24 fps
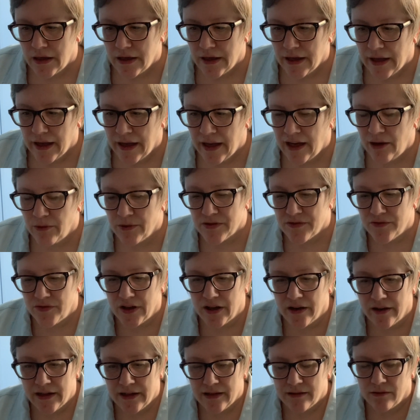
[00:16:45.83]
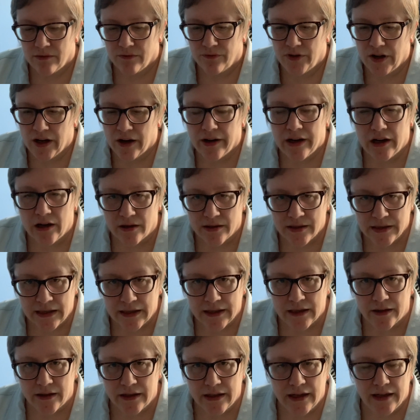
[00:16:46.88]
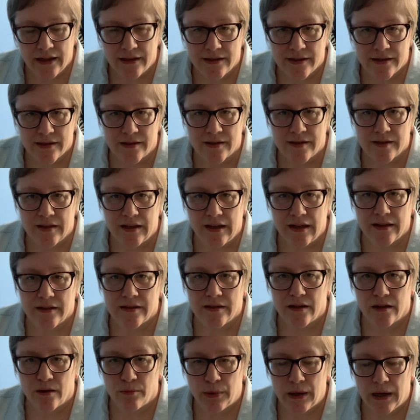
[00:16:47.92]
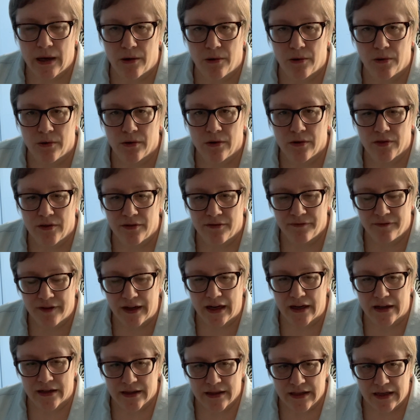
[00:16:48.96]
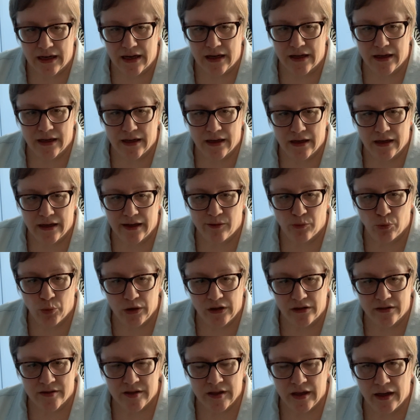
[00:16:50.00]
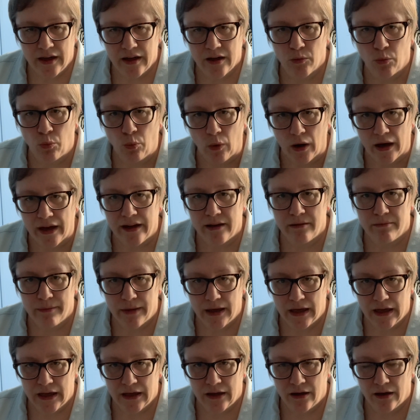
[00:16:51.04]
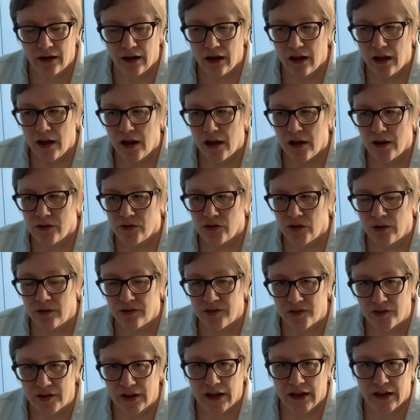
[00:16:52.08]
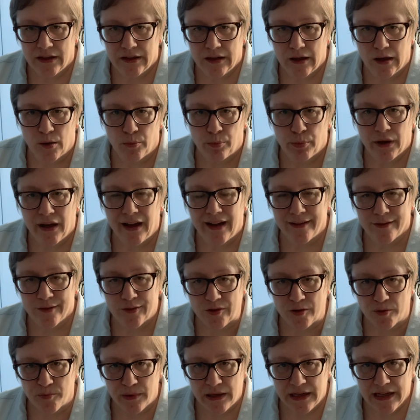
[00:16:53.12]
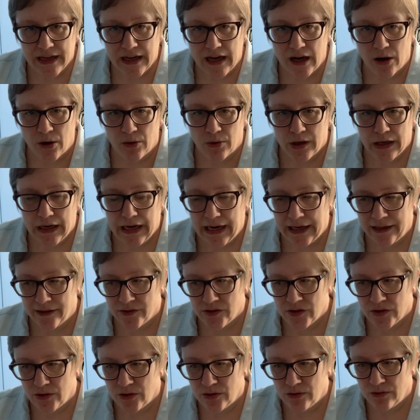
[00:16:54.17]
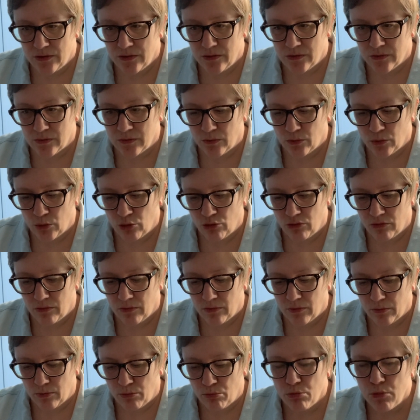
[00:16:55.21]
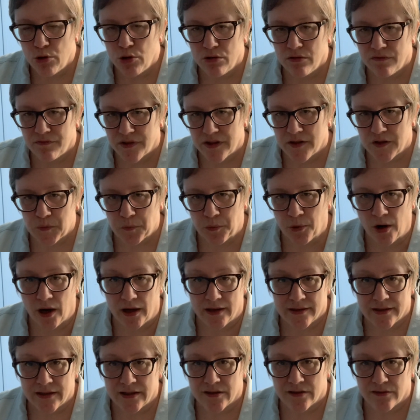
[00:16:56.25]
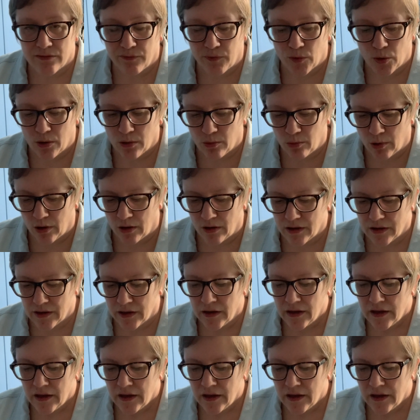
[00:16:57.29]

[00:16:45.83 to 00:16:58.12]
He was very, very articulate and succinct about the fact that it will take white men to stand up and speak out and to move this process forward.